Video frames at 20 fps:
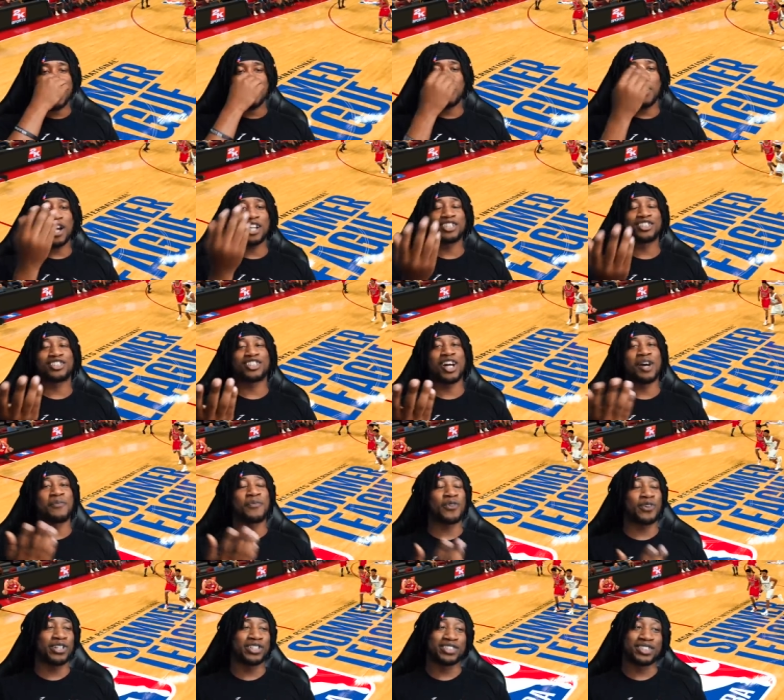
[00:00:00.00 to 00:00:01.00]
My
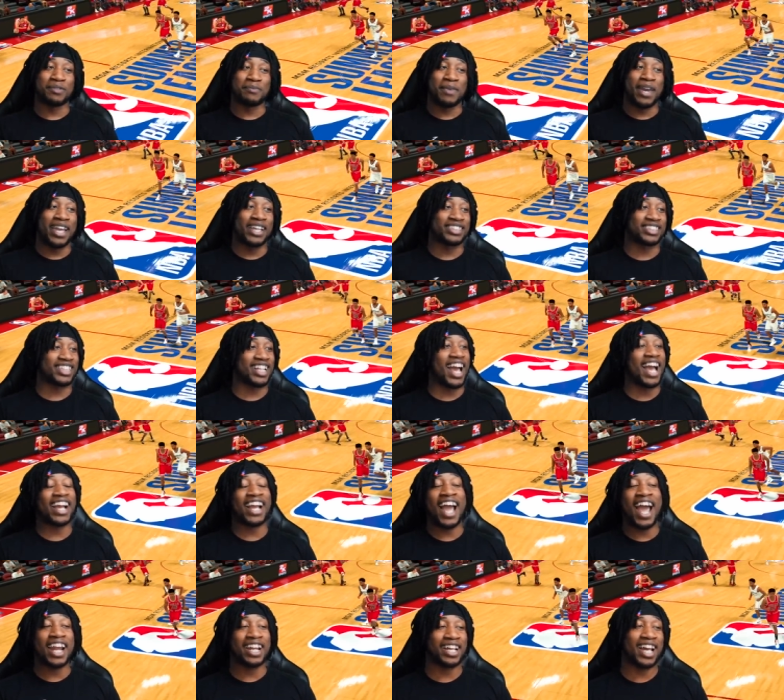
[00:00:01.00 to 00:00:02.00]
jumper is amazing. I
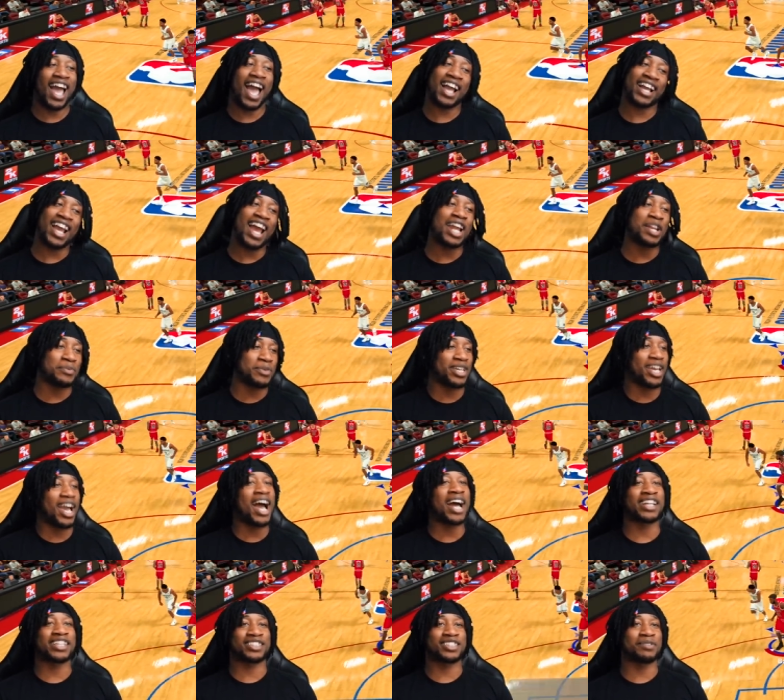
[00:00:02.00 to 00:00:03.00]
gotta, I gotta be
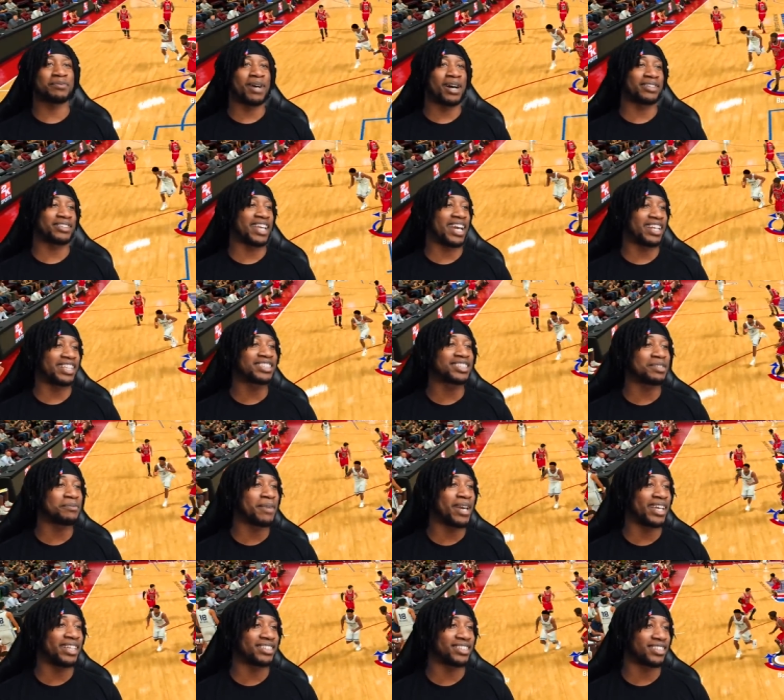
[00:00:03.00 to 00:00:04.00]
honest about that. It's
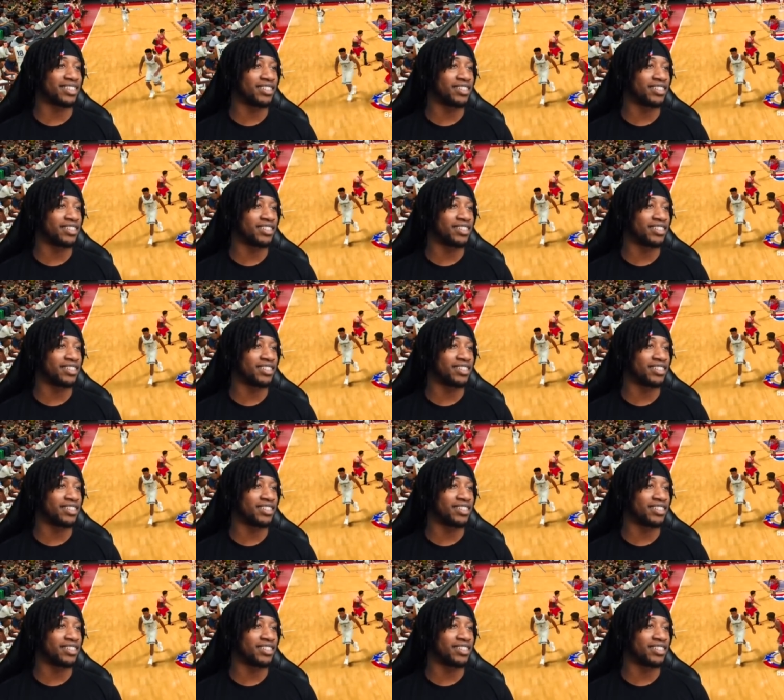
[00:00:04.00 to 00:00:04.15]
amazing.